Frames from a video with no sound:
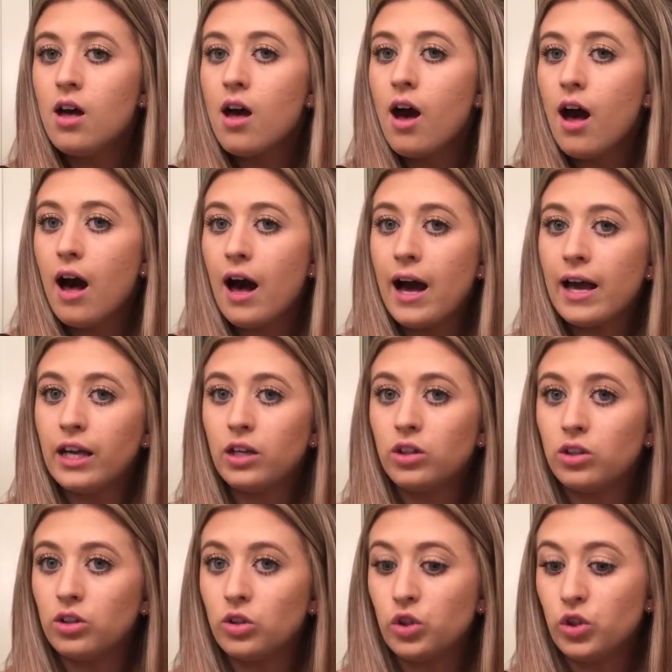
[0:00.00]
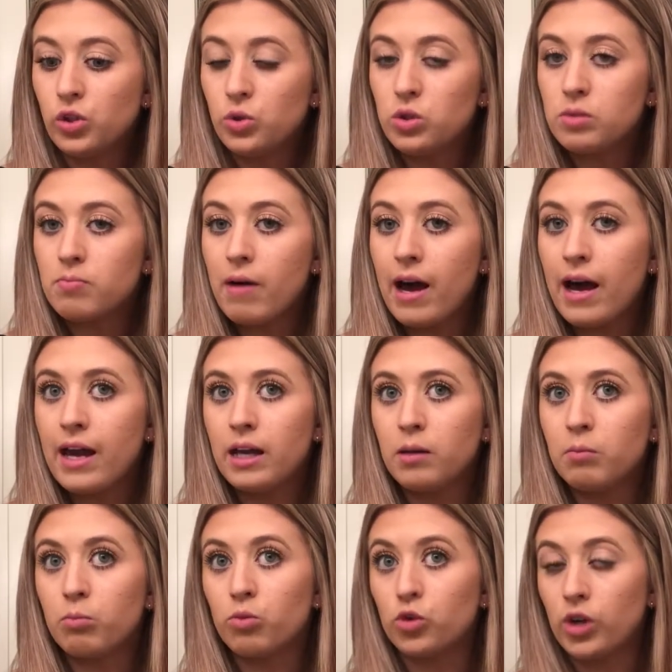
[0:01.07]
I use my
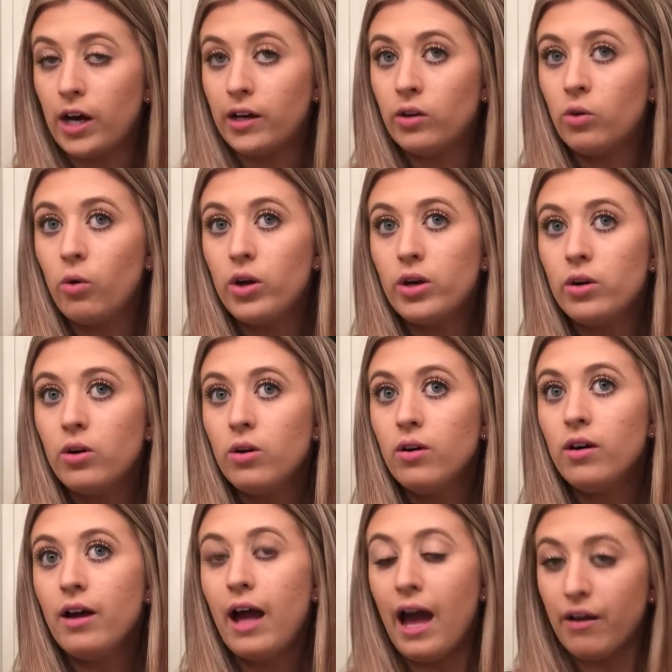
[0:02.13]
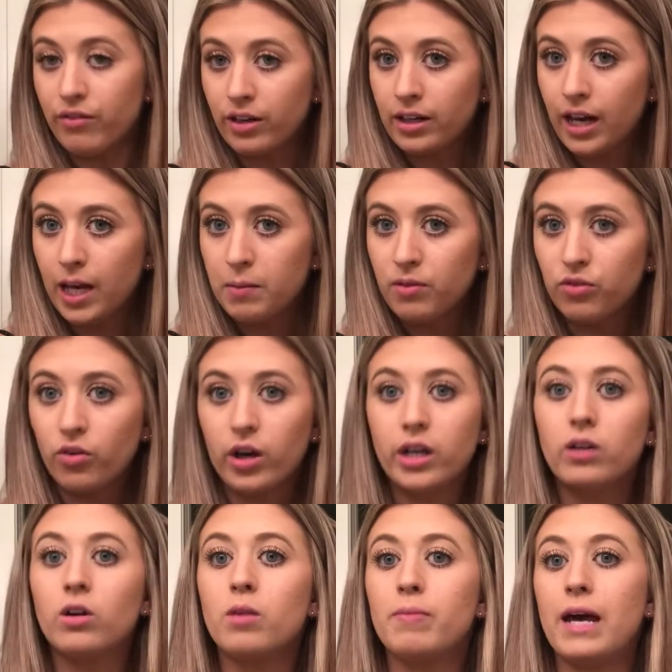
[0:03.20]
Moroccan oil every night before I go
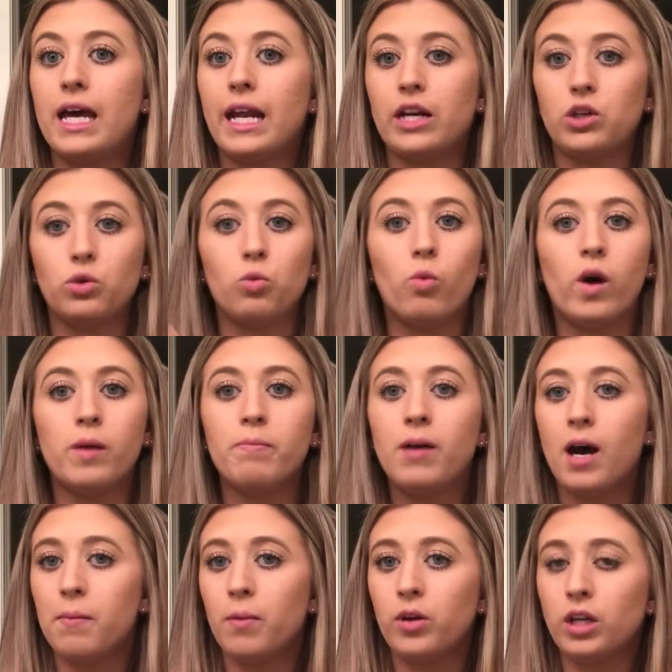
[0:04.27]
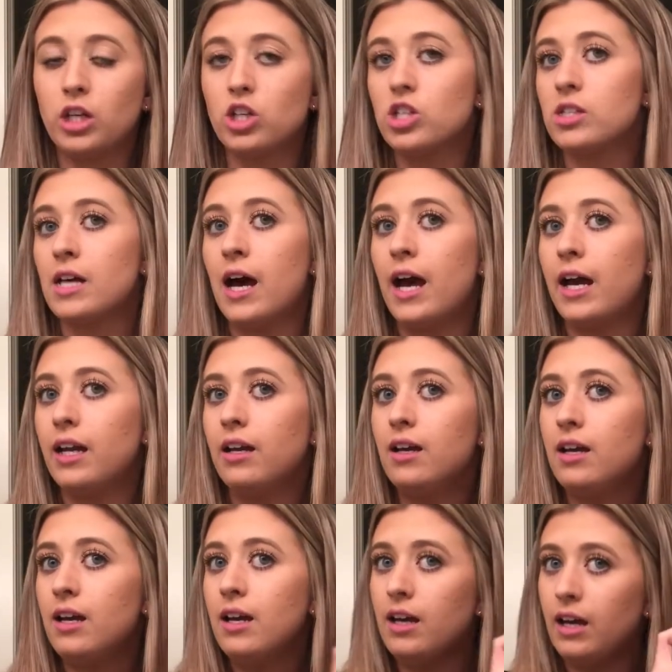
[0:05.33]
to bed. I do one pump on each side,
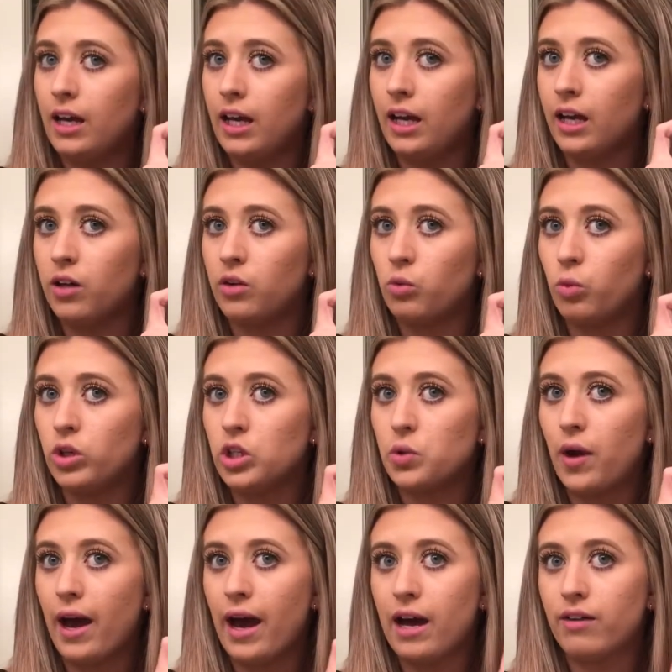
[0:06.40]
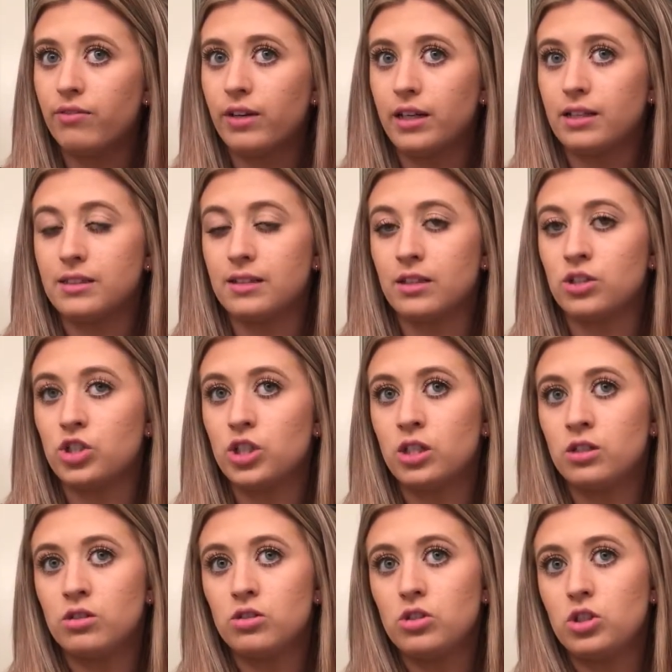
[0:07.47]
and when you have
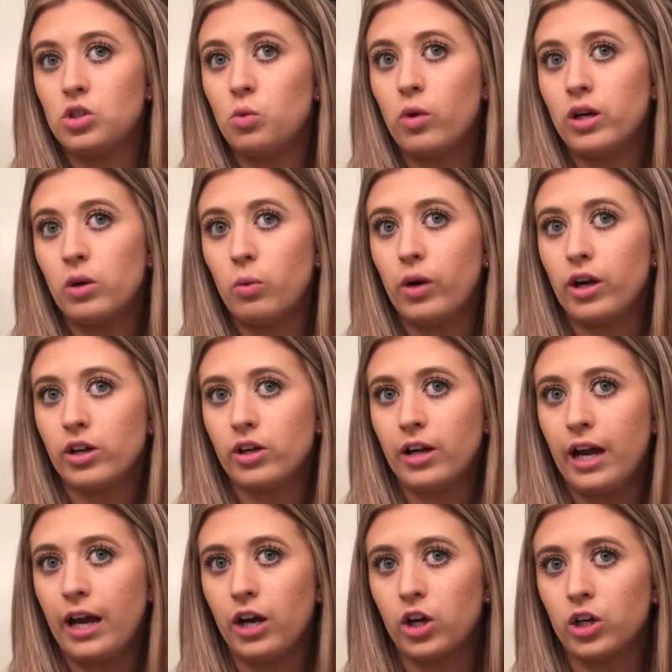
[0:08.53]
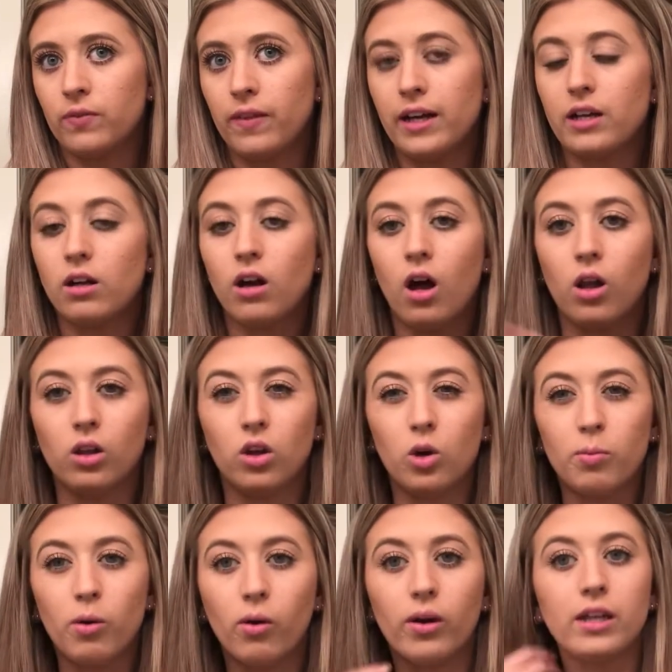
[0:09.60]
extensions, you want to wear your hair in like a low
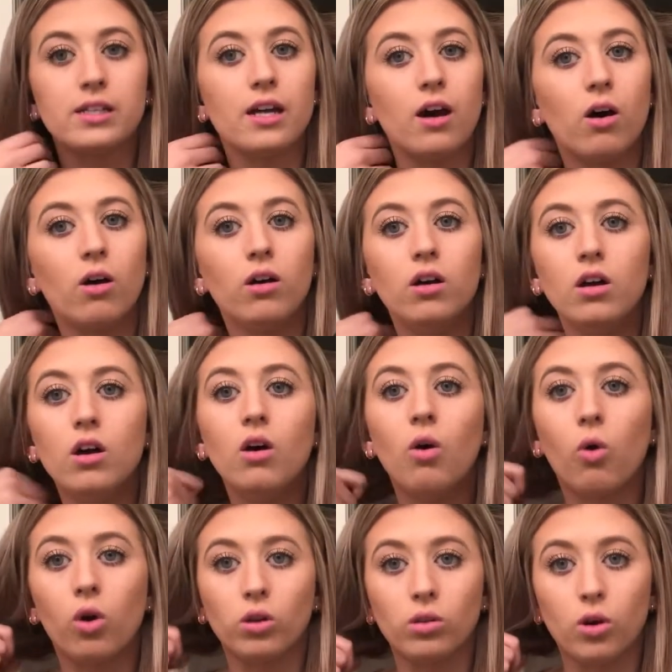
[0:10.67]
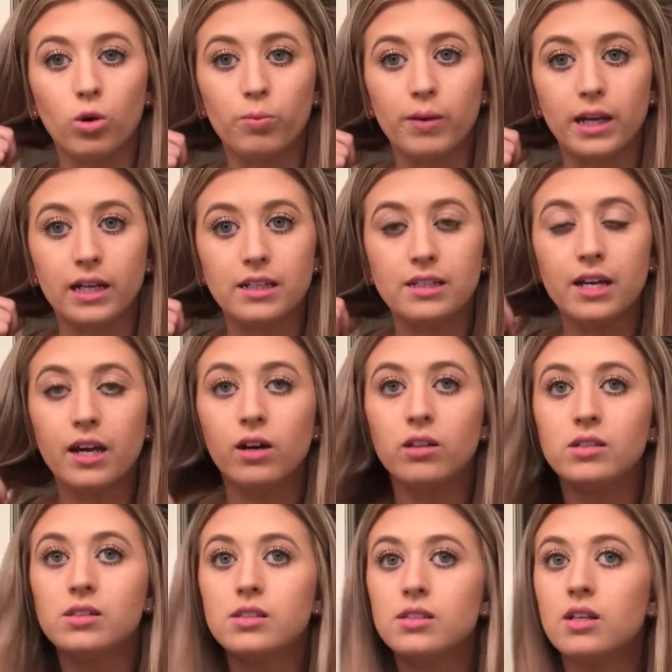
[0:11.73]
ponytail or low
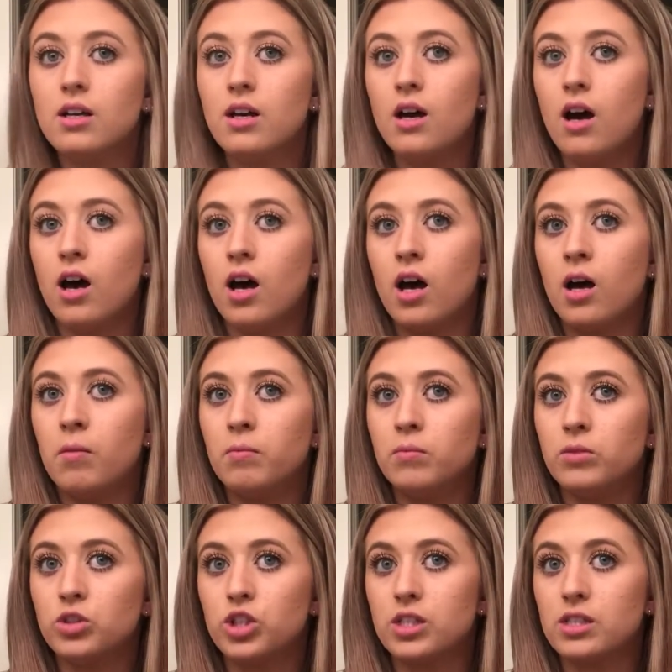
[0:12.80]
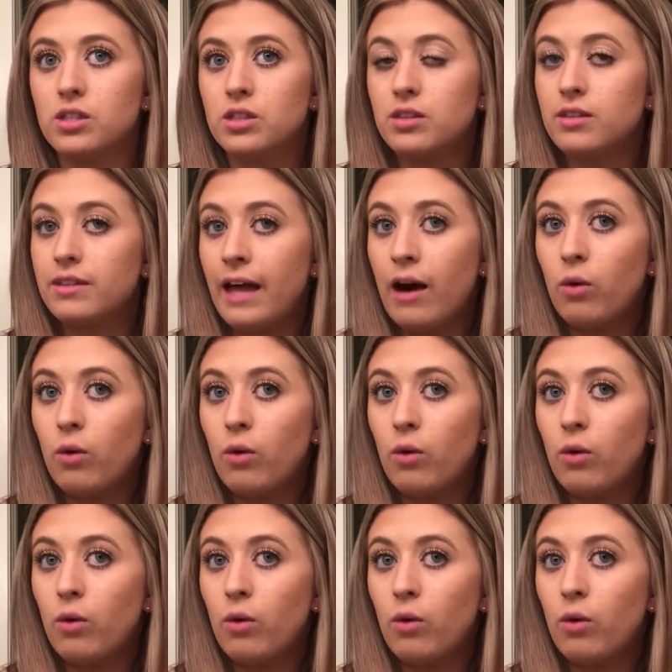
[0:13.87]
pigtails, just that